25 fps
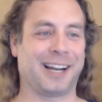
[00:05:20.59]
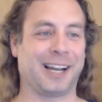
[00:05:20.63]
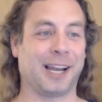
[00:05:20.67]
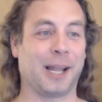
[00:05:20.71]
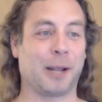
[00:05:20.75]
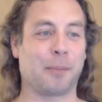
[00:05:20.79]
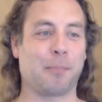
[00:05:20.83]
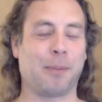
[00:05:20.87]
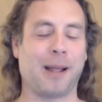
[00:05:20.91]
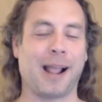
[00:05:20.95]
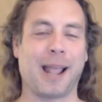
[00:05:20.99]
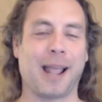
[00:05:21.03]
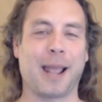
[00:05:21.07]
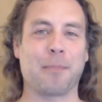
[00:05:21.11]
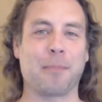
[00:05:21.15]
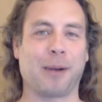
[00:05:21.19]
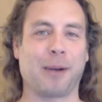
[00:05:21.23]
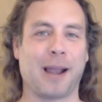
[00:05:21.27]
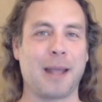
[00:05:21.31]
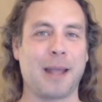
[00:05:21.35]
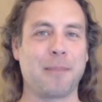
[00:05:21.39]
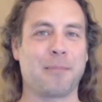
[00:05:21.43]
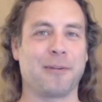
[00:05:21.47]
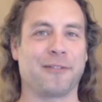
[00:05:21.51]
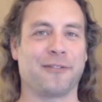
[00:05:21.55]
to click play
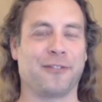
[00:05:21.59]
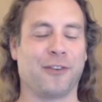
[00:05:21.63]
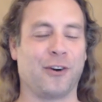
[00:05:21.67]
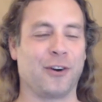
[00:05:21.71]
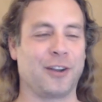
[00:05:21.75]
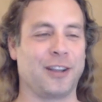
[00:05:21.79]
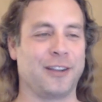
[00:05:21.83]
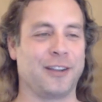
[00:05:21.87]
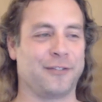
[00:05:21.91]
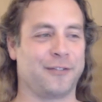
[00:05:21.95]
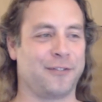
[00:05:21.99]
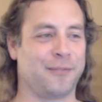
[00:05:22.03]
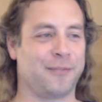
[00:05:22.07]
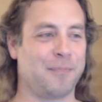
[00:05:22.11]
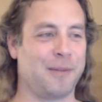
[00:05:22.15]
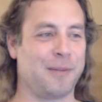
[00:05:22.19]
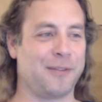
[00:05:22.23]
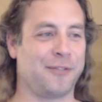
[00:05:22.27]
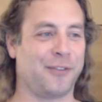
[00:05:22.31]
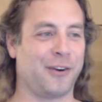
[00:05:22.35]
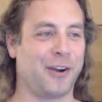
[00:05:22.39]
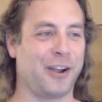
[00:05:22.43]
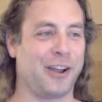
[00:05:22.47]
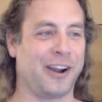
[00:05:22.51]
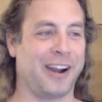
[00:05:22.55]
play before you
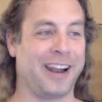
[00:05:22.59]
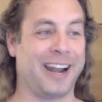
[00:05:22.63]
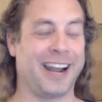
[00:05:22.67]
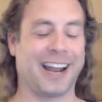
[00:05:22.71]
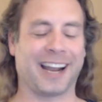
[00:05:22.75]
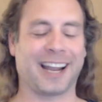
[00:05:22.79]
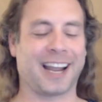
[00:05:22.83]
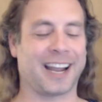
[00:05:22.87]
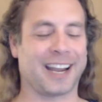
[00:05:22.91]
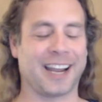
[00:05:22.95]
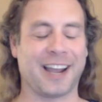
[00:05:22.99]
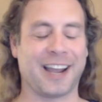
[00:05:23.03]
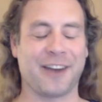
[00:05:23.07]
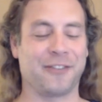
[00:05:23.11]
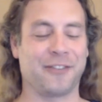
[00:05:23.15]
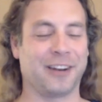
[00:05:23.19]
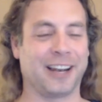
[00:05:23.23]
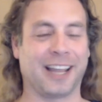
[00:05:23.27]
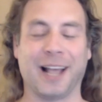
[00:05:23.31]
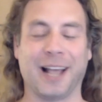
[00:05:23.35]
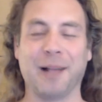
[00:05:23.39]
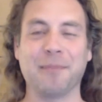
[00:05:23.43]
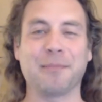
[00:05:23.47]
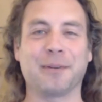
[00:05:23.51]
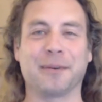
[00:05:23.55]
before you're in, I, I can't
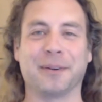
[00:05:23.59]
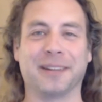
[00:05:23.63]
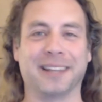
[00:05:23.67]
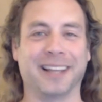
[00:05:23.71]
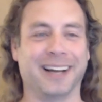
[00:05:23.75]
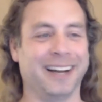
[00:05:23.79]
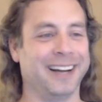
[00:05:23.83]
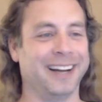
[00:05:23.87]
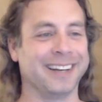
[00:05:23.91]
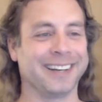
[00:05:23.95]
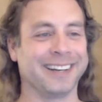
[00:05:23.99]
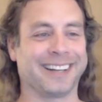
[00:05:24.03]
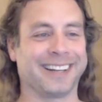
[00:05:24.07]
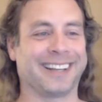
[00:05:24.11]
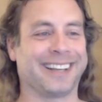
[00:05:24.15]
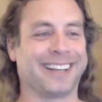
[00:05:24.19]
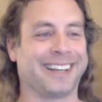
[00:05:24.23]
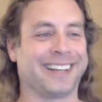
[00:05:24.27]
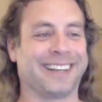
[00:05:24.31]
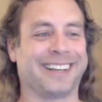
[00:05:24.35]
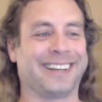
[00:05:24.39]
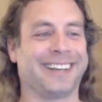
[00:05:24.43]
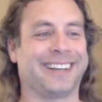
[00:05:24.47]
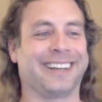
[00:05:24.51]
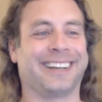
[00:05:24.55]
really help you with
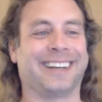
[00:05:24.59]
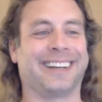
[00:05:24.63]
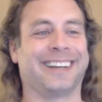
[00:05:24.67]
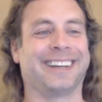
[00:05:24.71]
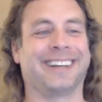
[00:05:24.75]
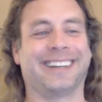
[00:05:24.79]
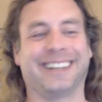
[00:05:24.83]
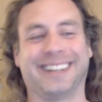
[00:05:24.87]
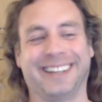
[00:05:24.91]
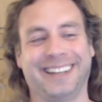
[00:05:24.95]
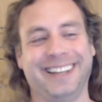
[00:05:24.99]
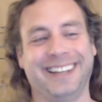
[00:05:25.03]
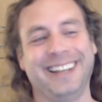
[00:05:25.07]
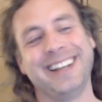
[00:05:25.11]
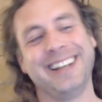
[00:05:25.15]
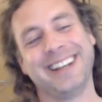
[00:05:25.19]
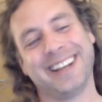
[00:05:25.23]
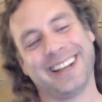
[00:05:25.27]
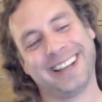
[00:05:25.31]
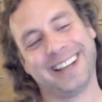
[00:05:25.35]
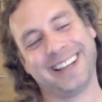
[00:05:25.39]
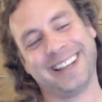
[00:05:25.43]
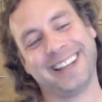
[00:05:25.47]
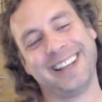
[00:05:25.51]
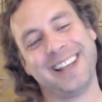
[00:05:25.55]
that.
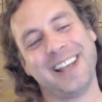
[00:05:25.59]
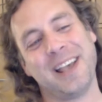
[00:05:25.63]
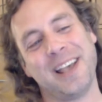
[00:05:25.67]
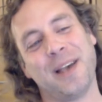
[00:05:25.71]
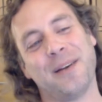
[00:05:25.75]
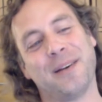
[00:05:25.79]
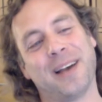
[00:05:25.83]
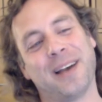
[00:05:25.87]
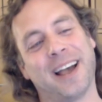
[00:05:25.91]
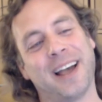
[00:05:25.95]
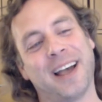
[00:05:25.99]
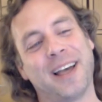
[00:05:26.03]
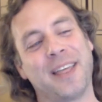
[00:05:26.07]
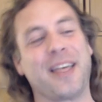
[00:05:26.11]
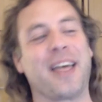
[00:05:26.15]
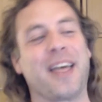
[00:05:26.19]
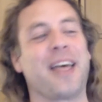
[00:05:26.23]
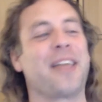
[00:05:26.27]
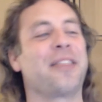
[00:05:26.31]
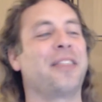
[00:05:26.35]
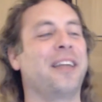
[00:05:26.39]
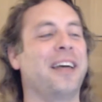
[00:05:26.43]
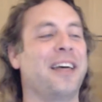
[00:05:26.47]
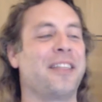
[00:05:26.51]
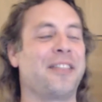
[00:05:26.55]

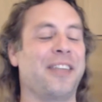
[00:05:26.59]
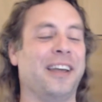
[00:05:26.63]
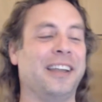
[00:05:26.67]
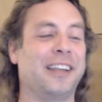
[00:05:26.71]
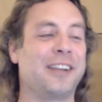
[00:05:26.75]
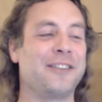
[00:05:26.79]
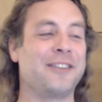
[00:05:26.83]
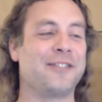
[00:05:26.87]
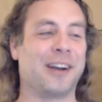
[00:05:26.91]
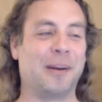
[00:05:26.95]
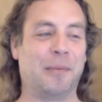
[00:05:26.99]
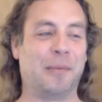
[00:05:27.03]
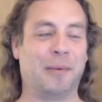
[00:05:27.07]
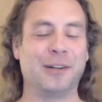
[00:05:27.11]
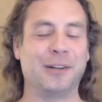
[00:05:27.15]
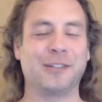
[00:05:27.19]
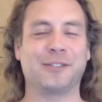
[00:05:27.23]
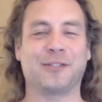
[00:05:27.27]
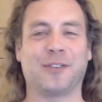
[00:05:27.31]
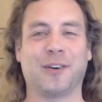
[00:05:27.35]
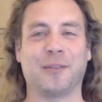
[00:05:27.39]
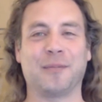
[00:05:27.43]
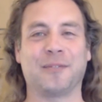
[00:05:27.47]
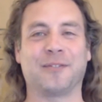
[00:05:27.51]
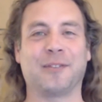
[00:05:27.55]
Uh, th thank you very
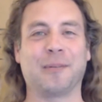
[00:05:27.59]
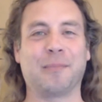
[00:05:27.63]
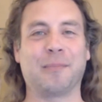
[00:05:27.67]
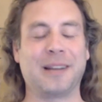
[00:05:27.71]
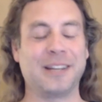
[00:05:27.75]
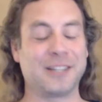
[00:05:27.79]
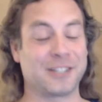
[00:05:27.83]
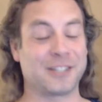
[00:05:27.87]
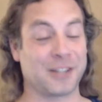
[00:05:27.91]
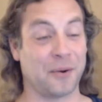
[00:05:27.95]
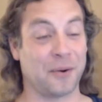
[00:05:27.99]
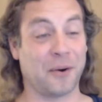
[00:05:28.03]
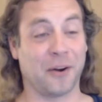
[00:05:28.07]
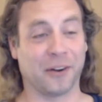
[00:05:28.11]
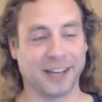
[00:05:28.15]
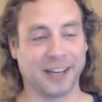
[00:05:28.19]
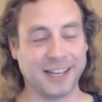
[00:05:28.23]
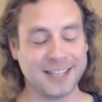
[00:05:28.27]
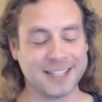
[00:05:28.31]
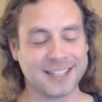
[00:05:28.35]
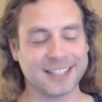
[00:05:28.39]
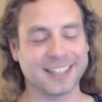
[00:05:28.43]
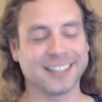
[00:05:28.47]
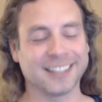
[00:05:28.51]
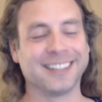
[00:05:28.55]
much for, for being so
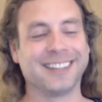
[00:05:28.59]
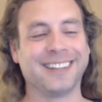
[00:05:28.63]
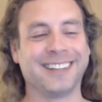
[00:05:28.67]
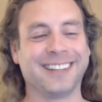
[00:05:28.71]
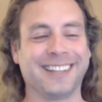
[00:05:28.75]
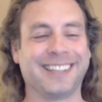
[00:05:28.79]
honest.